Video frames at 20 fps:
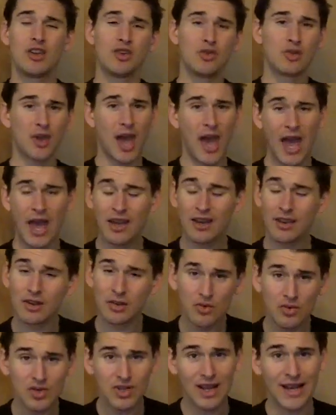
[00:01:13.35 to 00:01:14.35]
You
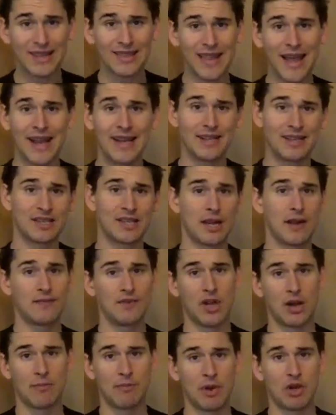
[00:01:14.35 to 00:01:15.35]
can use a light set
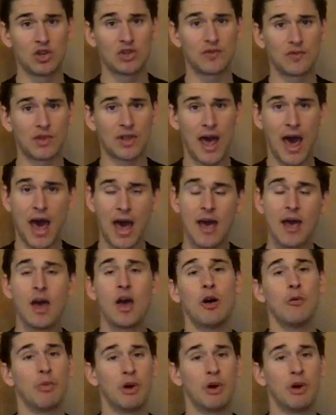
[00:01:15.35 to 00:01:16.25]
of dumbbells for that,